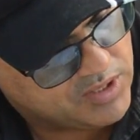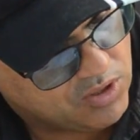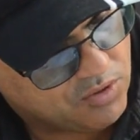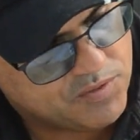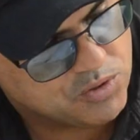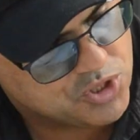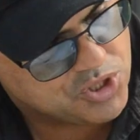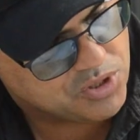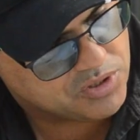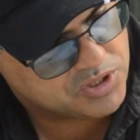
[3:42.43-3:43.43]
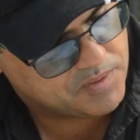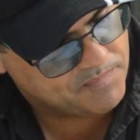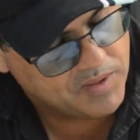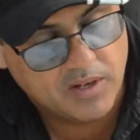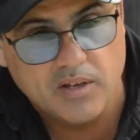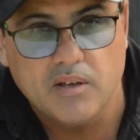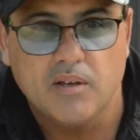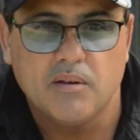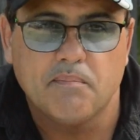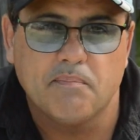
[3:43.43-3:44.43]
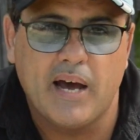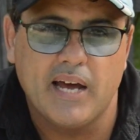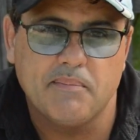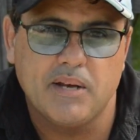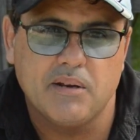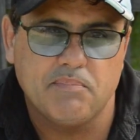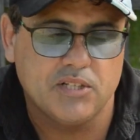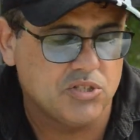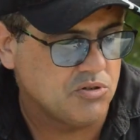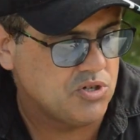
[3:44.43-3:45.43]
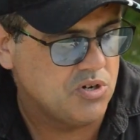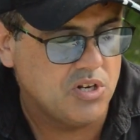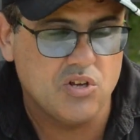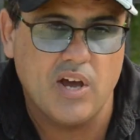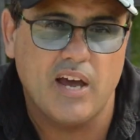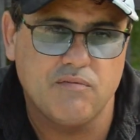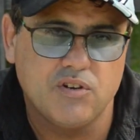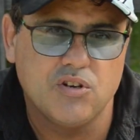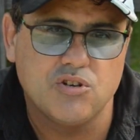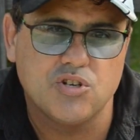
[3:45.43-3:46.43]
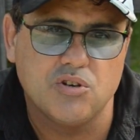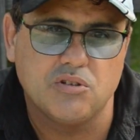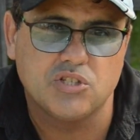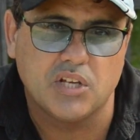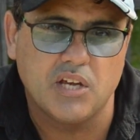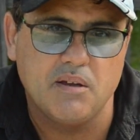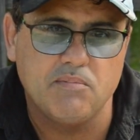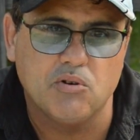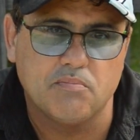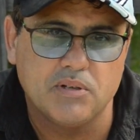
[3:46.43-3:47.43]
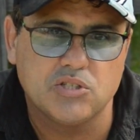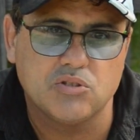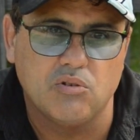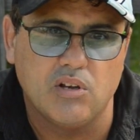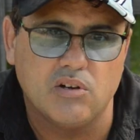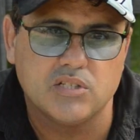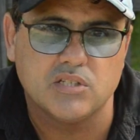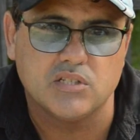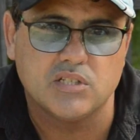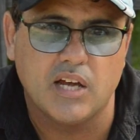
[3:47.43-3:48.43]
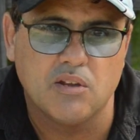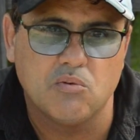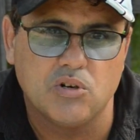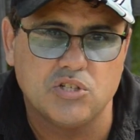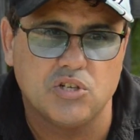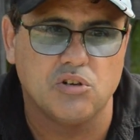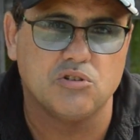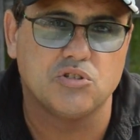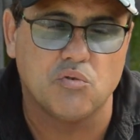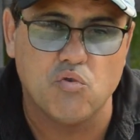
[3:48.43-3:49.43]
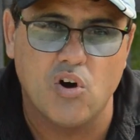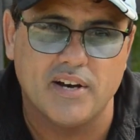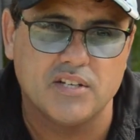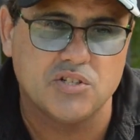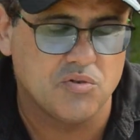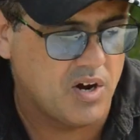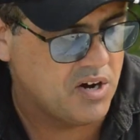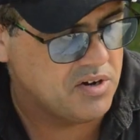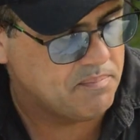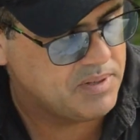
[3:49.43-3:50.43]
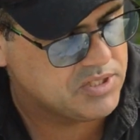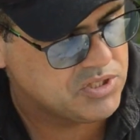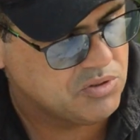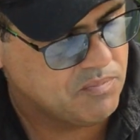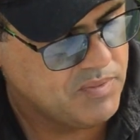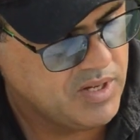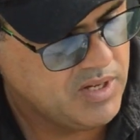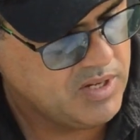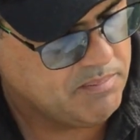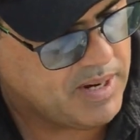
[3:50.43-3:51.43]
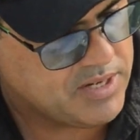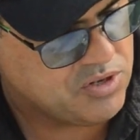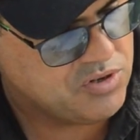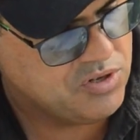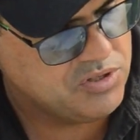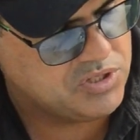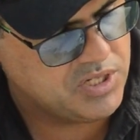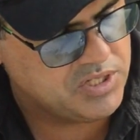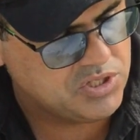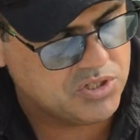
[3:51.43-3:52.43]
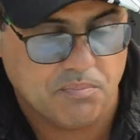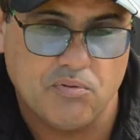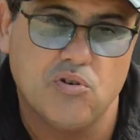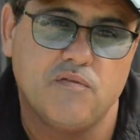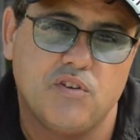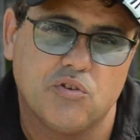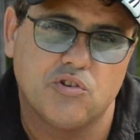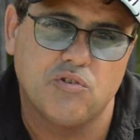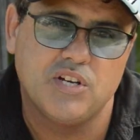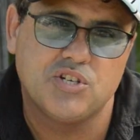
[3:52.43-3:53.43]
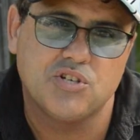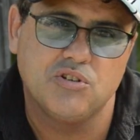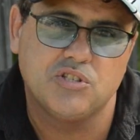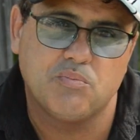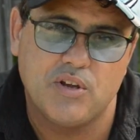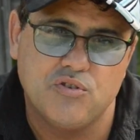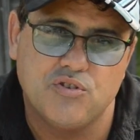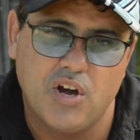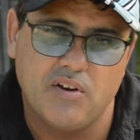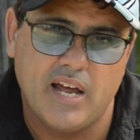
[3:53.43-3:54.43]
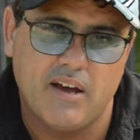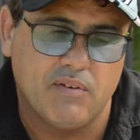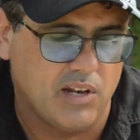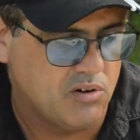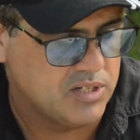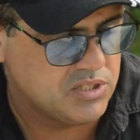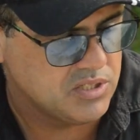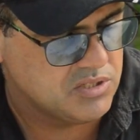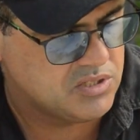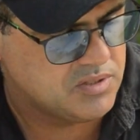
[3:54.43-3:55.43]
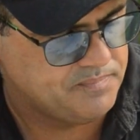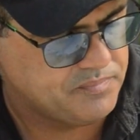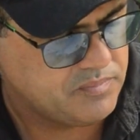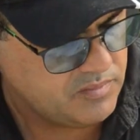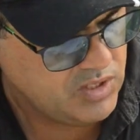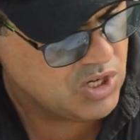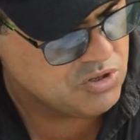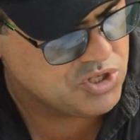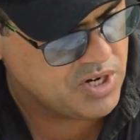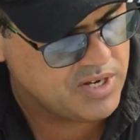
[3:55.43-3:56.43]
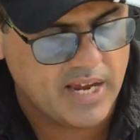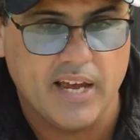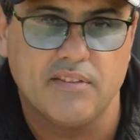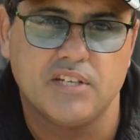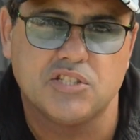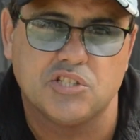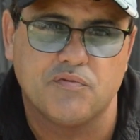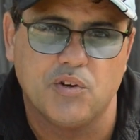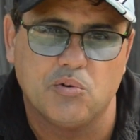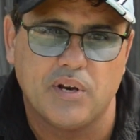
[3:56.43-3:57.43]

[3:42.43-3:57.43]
of your shoots. Part of being a pistol shooter, you have to do shoots to keep your pistol licence, otherwise you lose the right to own a pistol. But you use this to prove your 3 shoots where you don't have a licence. I'll show you how this is filled